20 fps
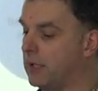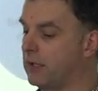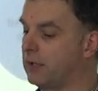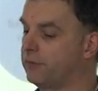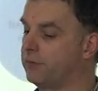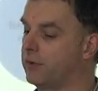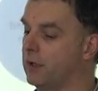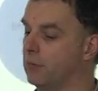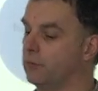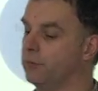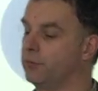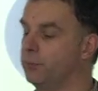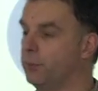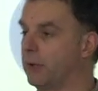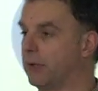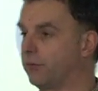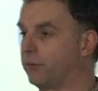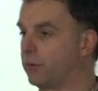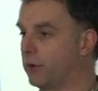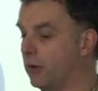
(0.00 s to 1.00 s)
ourselves
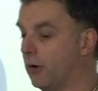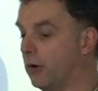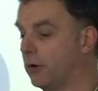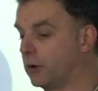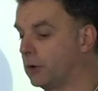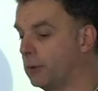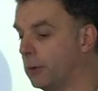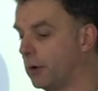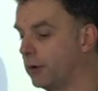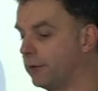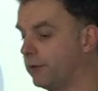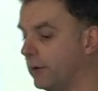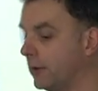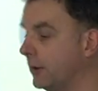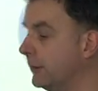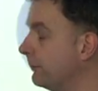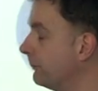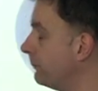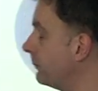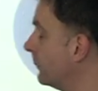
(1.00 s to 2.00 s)
based on high quality?